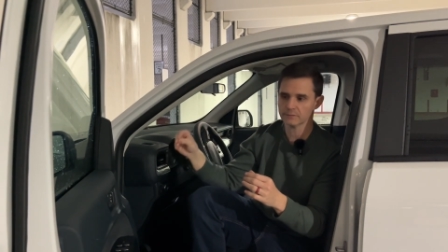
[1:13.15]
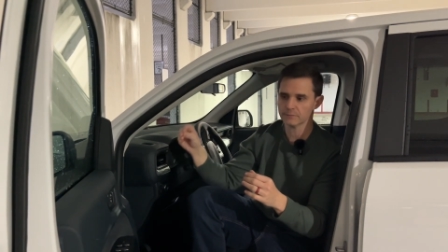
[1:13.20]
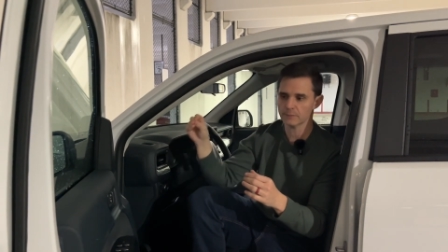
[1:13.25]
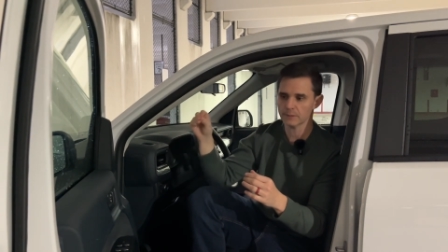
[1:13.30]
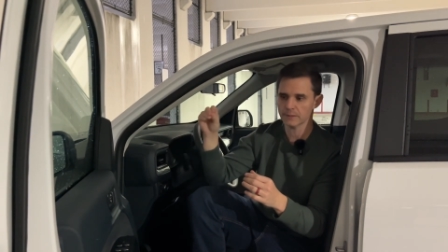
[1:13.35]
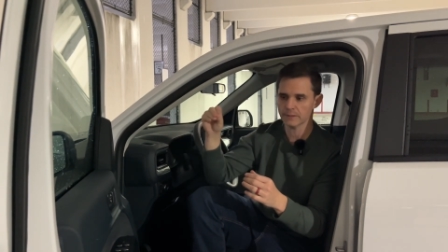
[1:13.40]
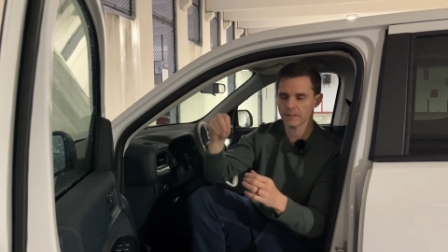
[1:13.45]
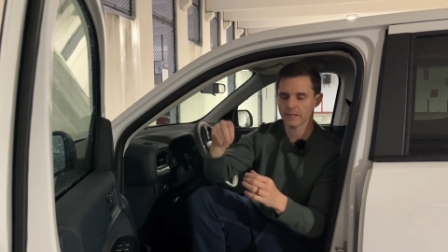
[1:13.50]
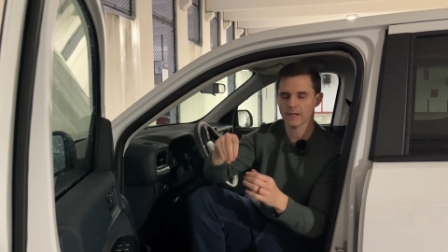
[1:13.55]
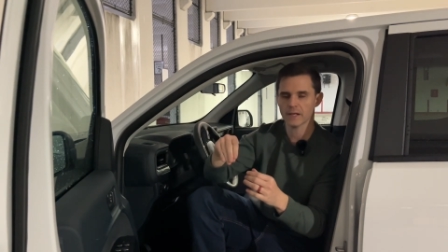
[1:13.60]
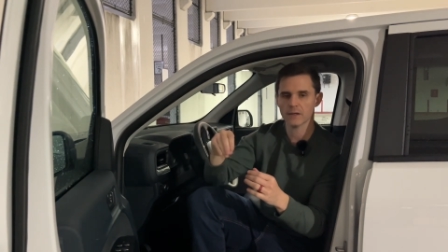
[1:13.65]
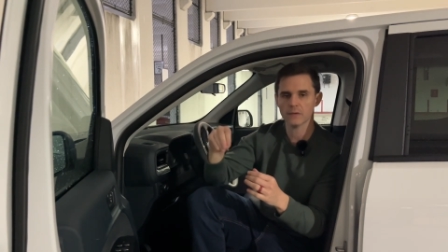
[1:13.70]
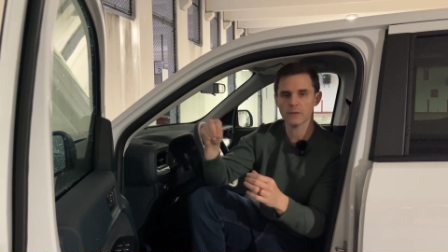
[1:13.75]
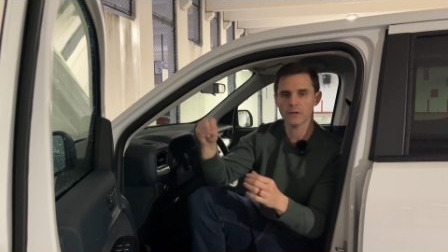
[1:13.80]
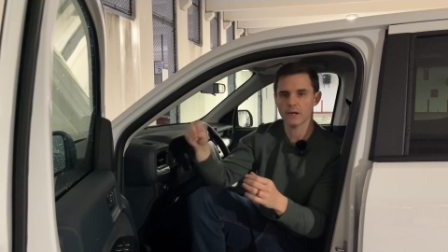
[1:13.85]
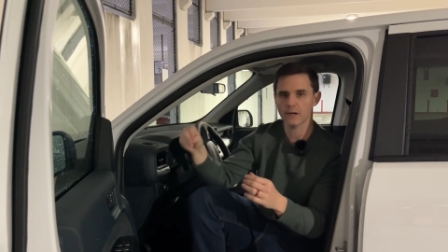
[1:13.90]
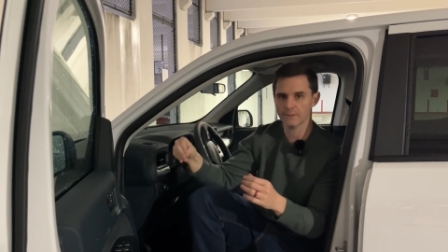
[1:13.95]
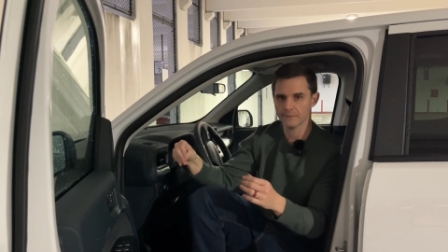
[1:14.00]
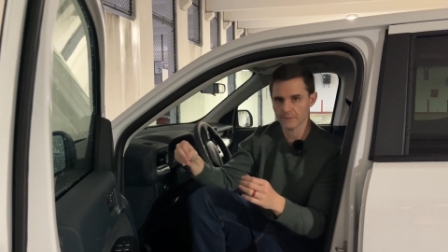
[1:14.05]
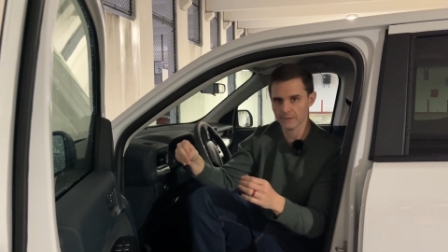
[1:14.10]
but now
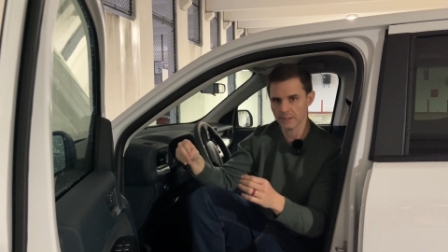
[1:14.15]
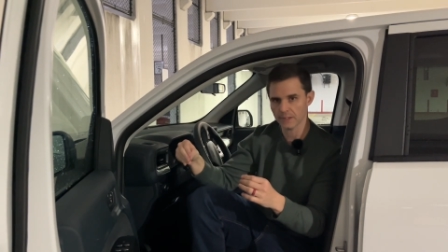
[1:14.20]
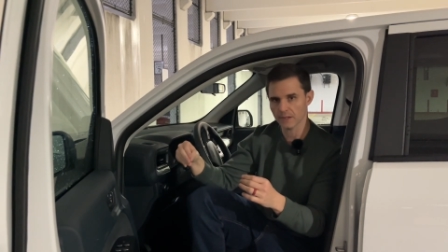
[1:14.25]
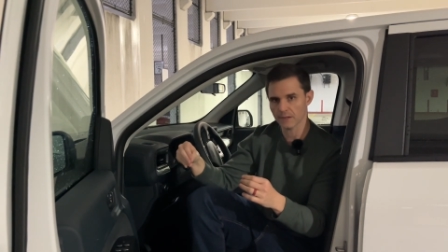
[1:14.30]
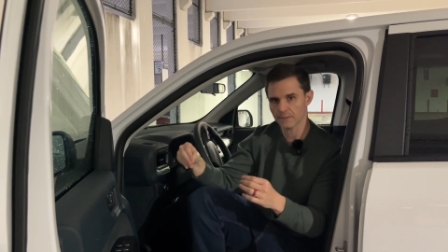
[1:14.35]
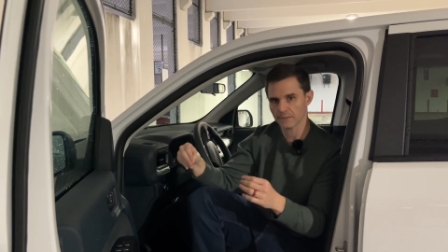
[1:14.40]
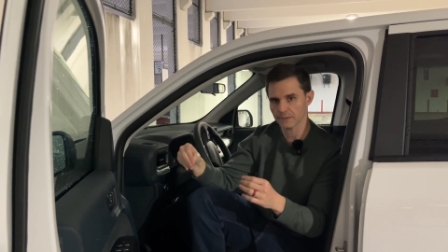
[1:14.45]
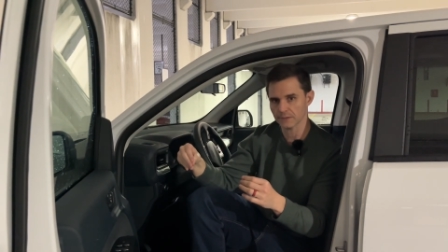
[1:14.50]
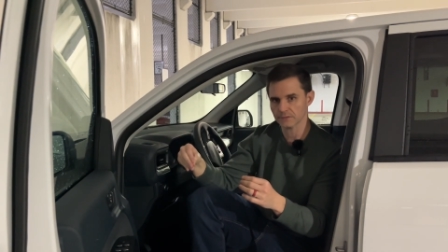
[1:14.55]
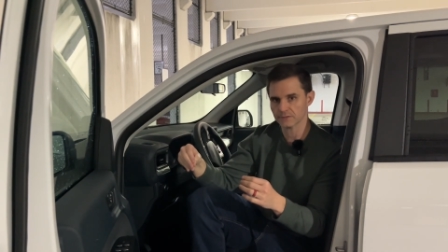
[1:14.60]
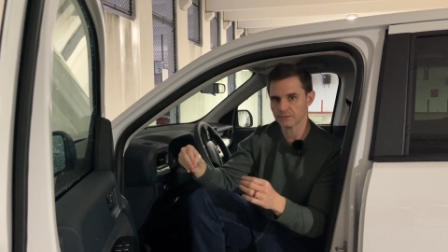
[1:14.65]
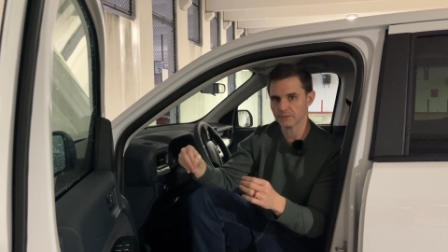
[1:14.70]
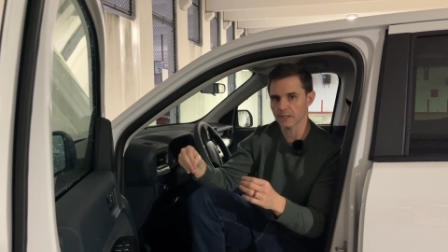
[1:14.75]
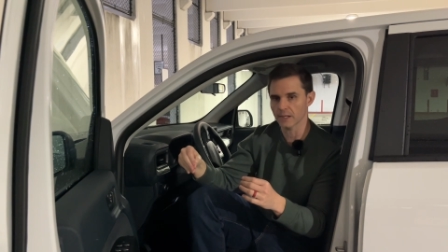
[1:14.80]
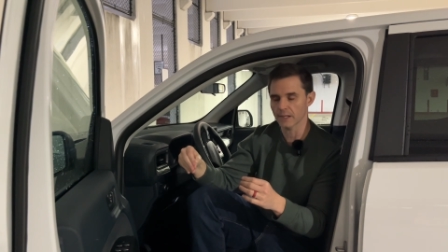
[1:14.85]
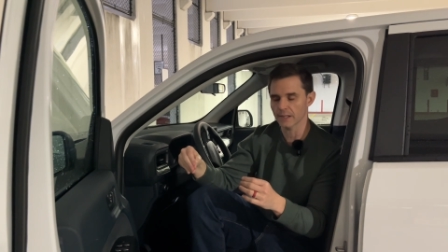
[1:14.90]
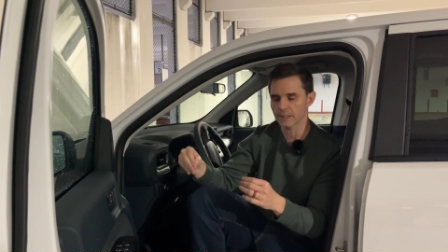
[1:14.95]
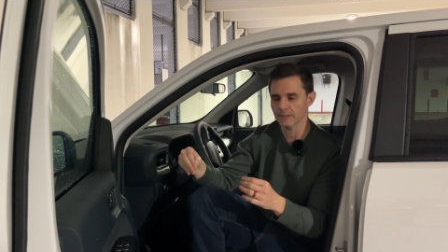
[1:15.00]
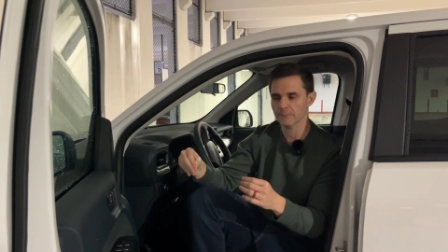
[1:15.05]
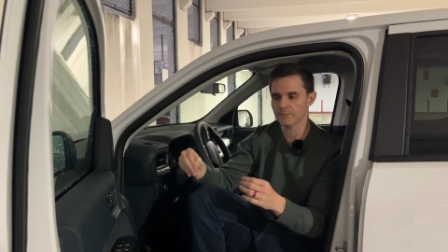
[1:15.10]
on the other
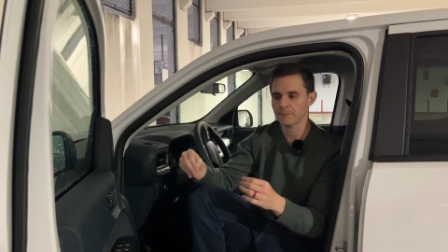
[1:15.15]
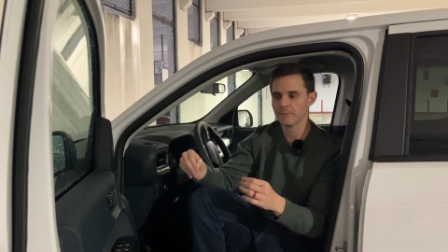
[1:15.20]
side.